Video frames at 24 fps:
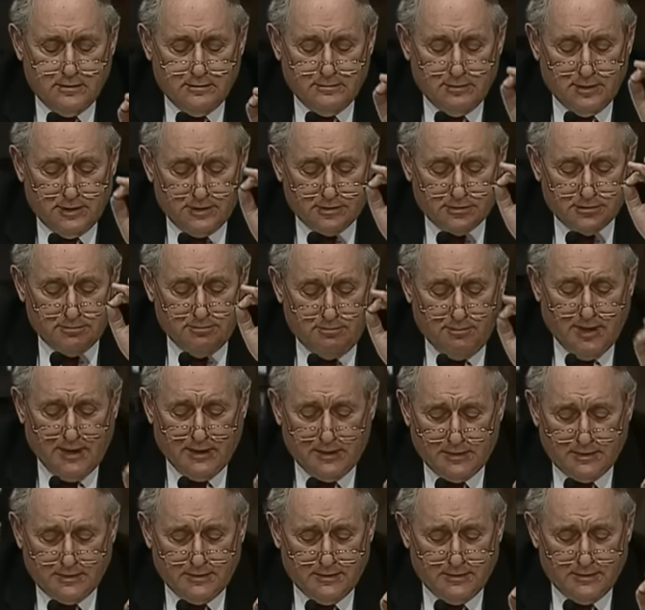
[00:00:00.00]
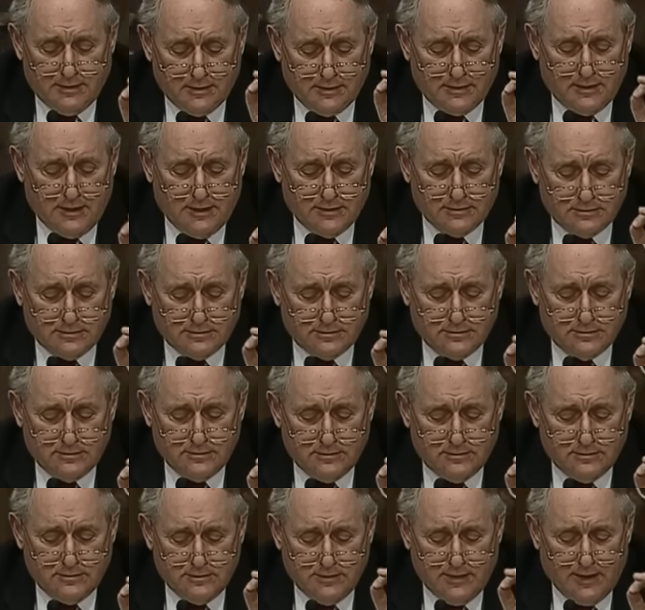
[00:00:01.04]
but it's betting against
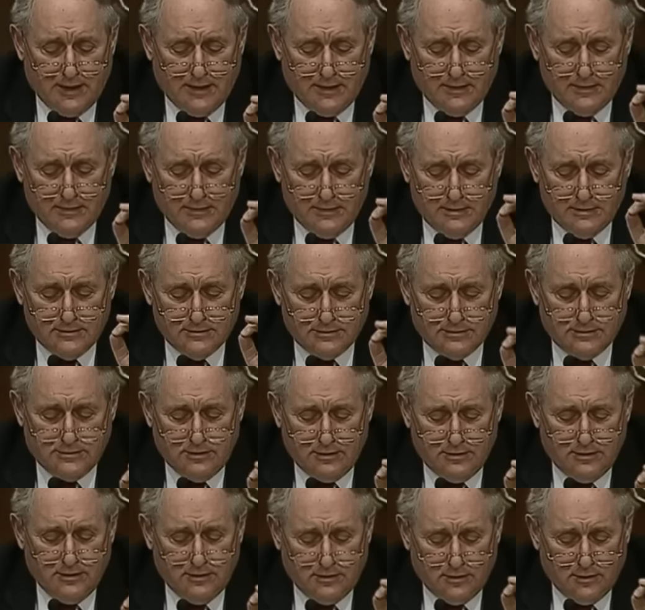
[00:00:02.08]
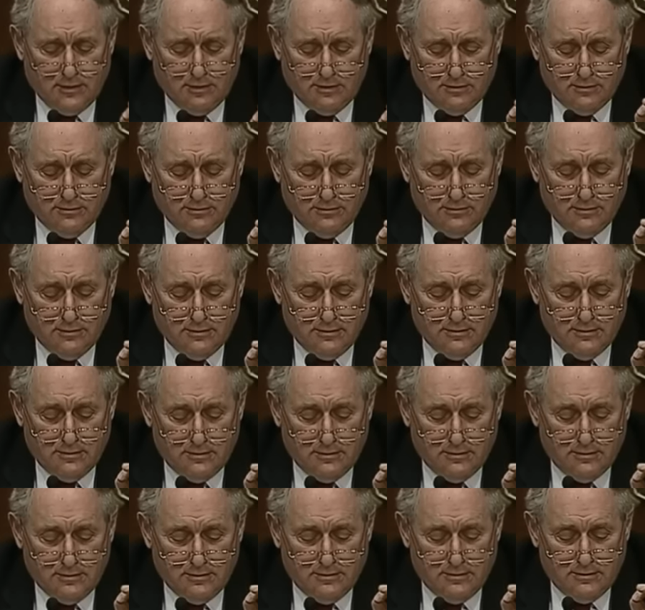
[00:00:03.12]
that CDO.
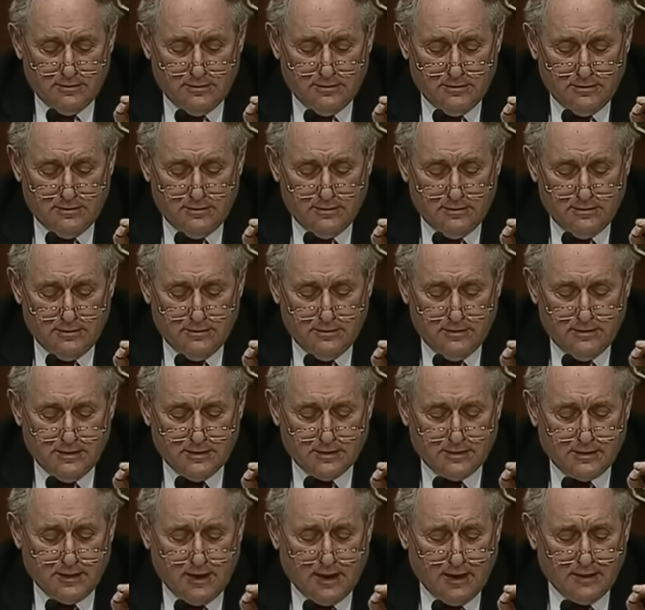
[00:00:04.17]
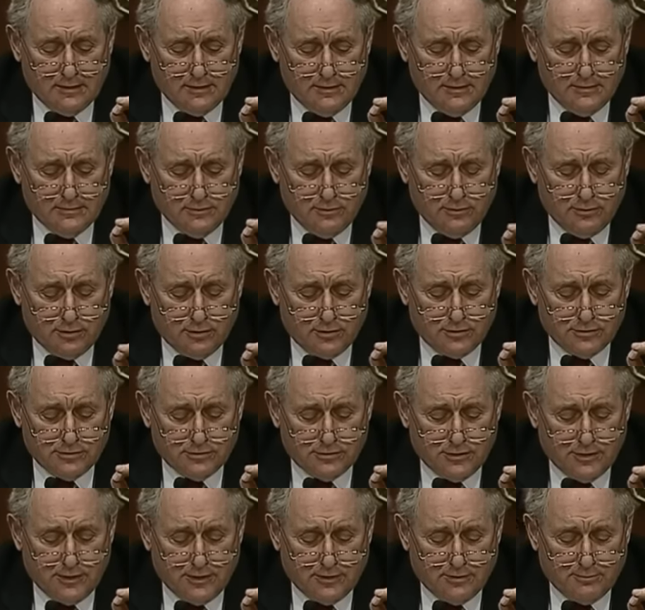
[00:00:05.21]
It got, in the words
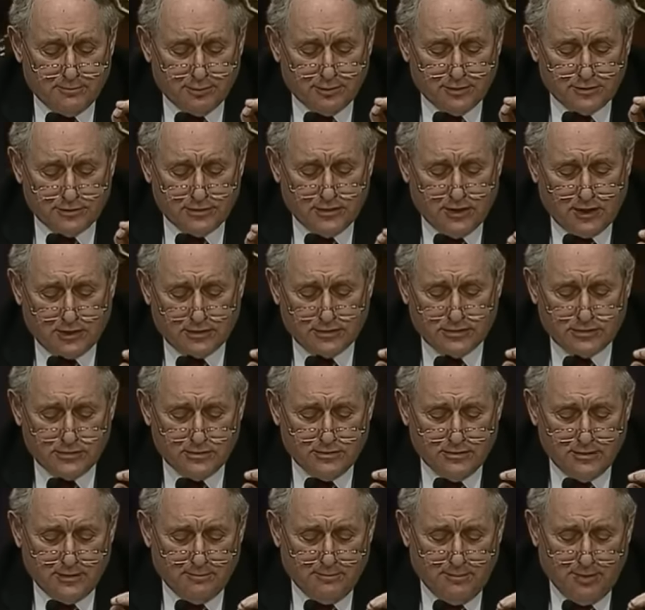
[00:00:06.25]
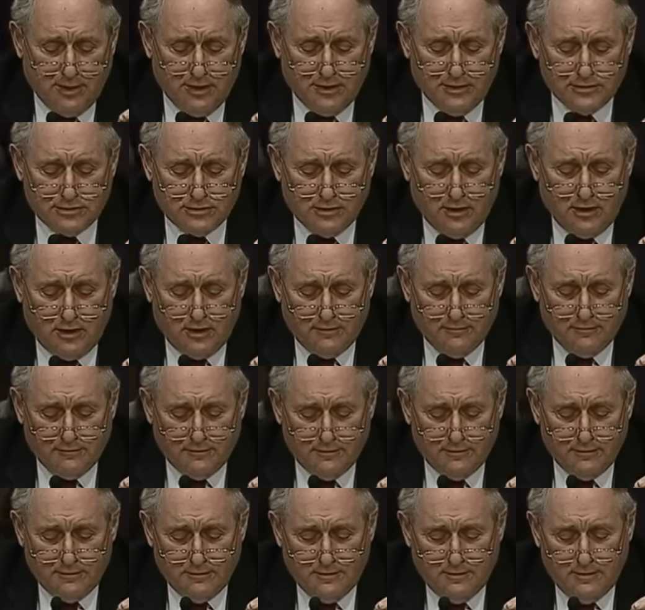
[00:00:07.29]
there, protection that pays off
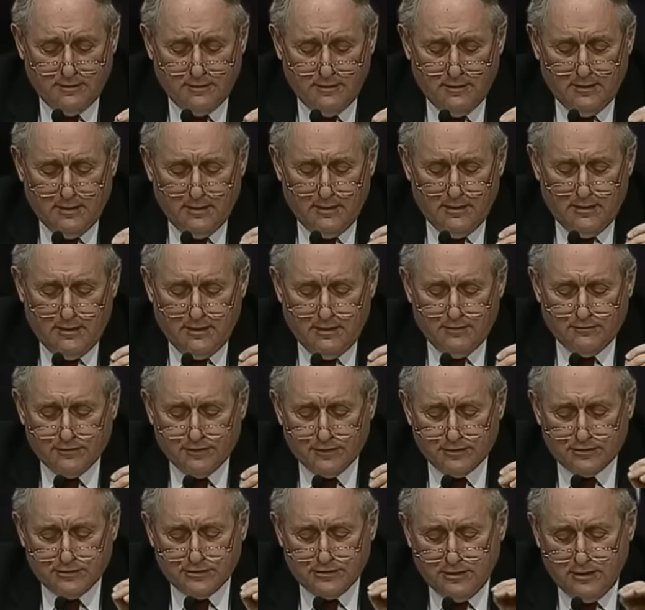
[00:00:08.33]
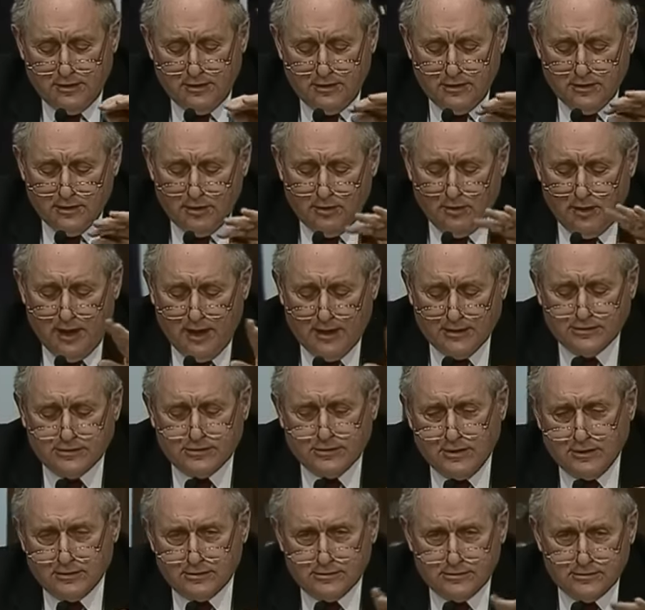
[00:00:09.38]
if the CDO
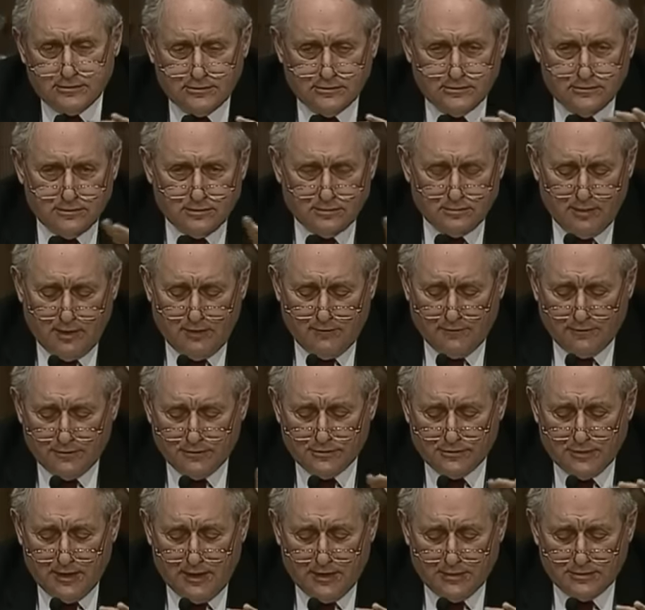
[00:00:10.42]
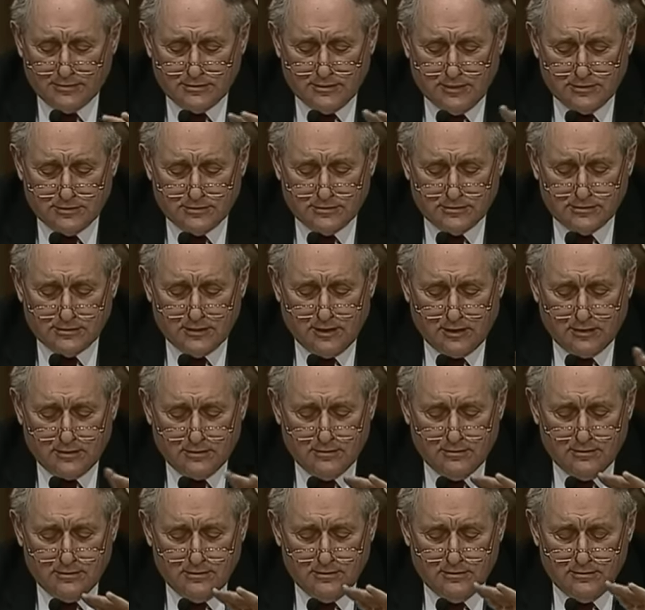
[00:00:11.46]
assets, the referenced assets, start
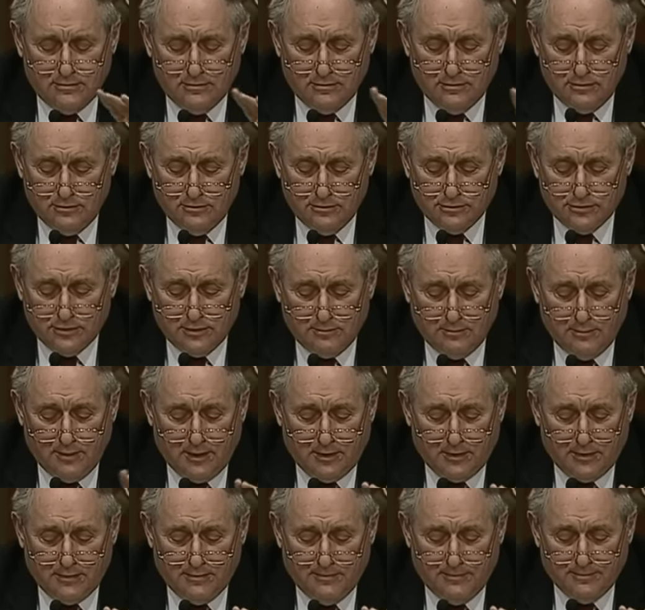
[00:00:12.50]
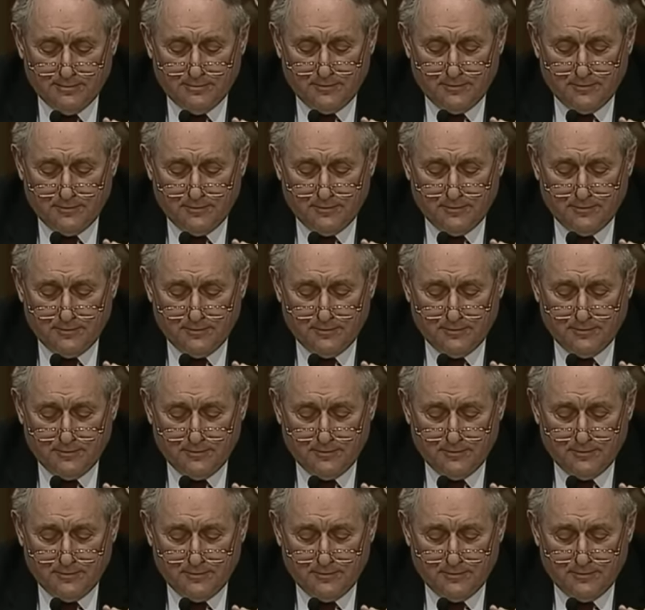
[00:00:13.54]
losing money.